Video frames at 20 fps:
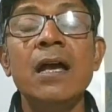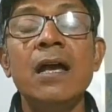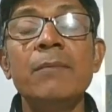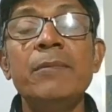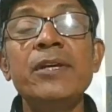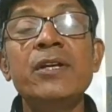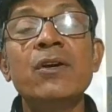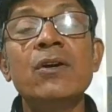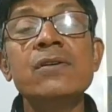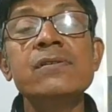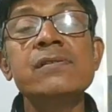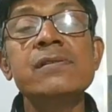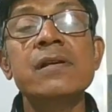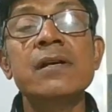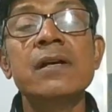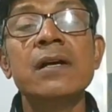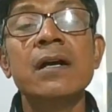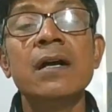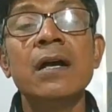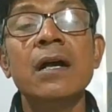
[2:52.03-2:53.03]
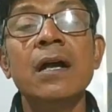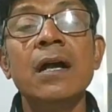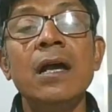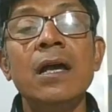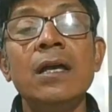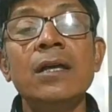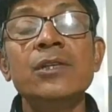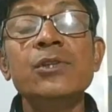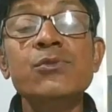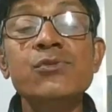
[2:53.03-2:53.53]
because
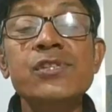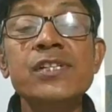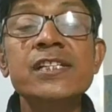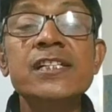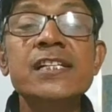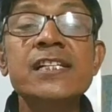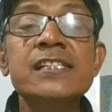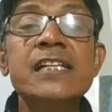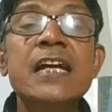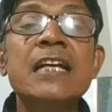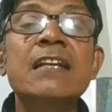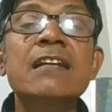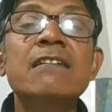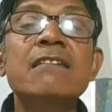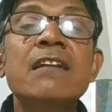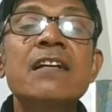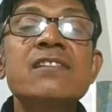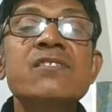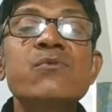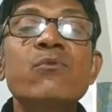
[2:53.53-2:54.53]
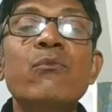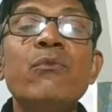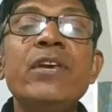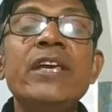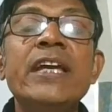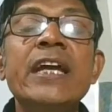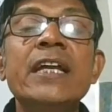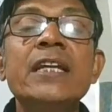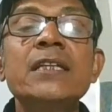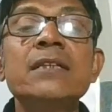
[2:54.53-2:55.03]
using the scanner class we
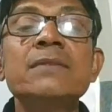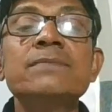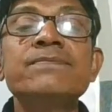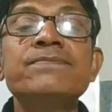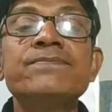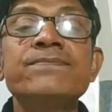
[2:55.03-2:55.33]
can